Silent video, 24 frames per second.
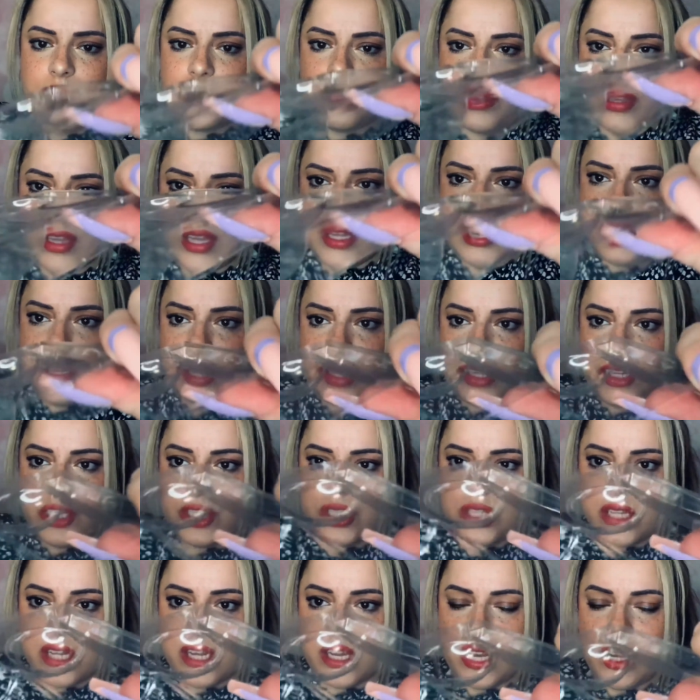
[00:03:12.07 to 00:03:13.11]
I kind of like
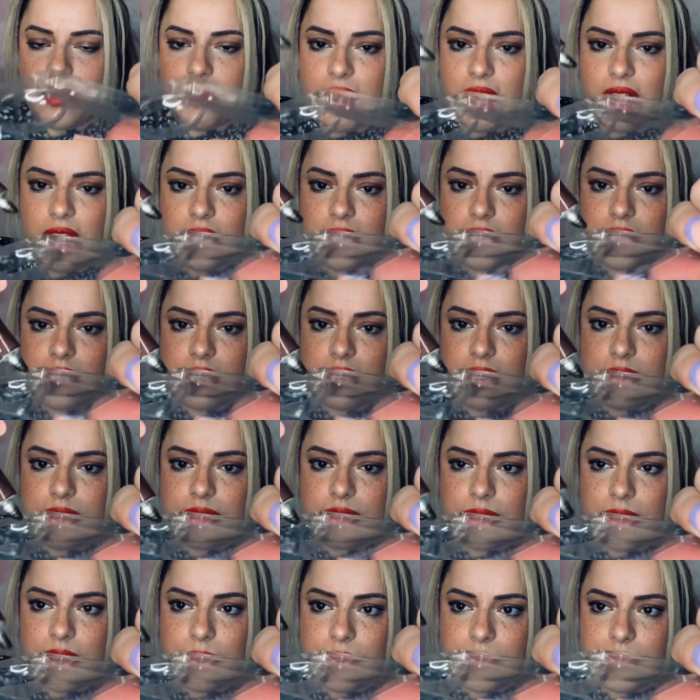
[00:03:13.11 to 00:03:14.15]
just eyeball it.
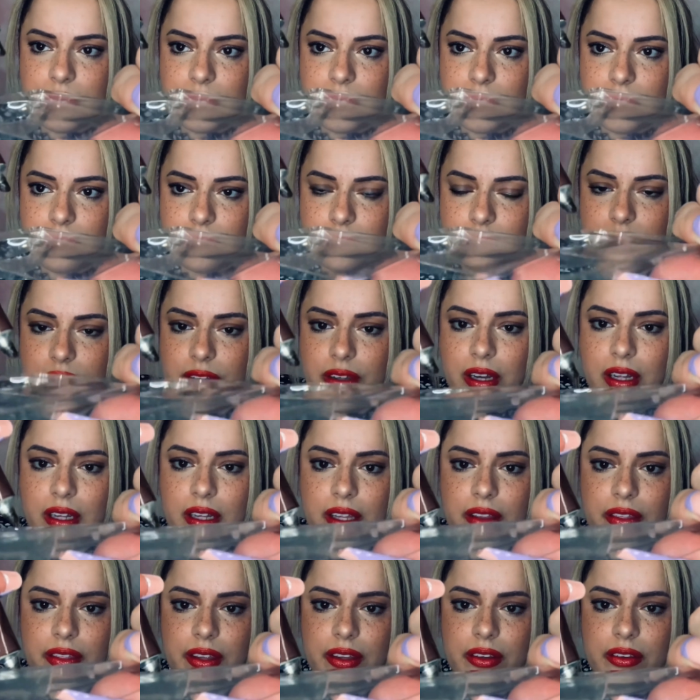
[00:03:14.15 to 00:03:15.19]
I put like a little dot
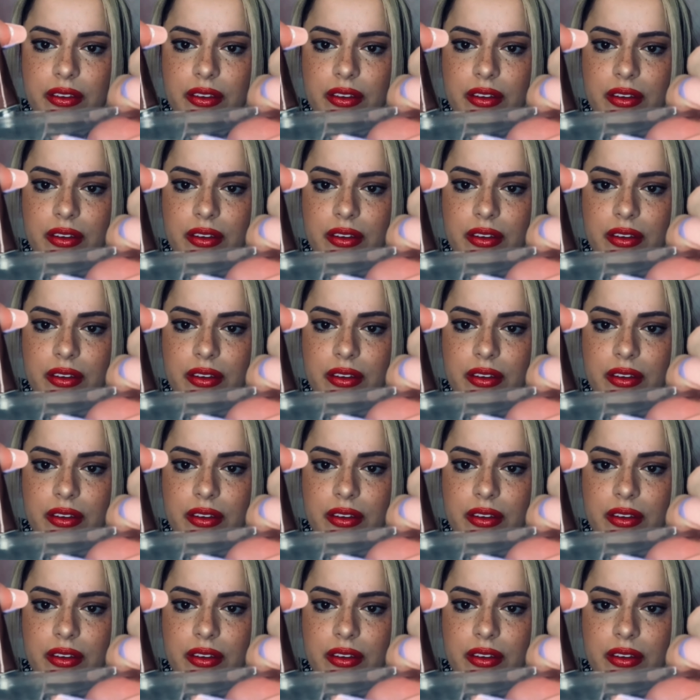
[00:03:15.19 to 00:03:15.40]
like this.